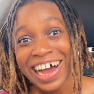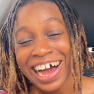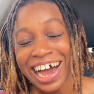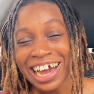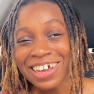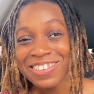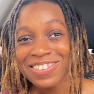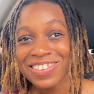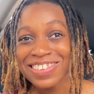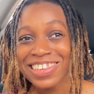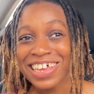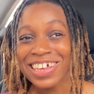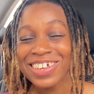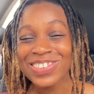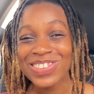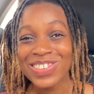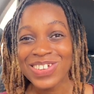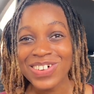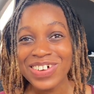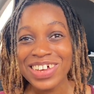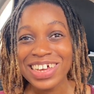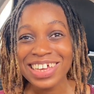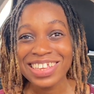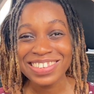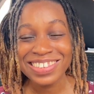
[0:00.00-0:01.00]
and she was like so
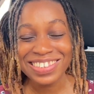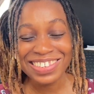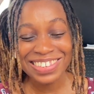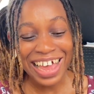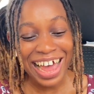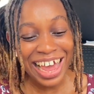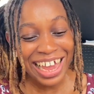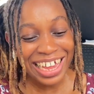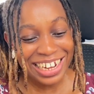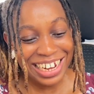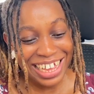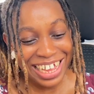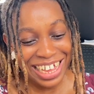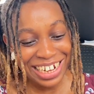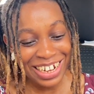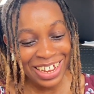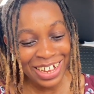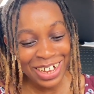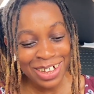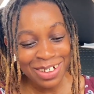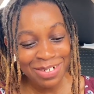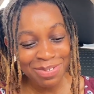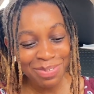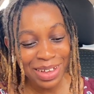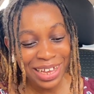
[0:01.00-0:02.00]
excited.
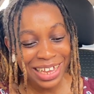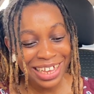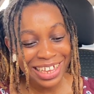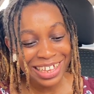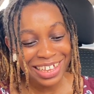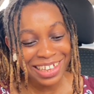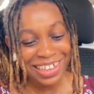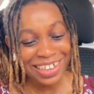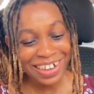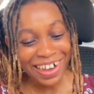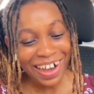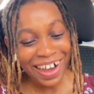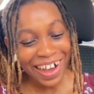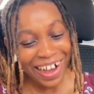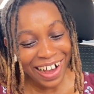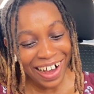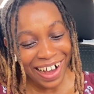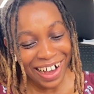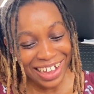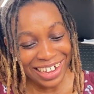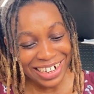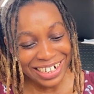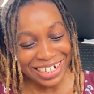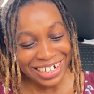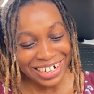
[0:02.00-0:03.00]
Oh
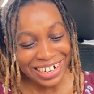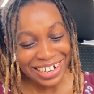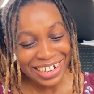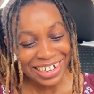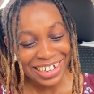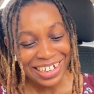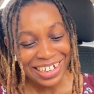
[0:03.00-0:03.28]
my god.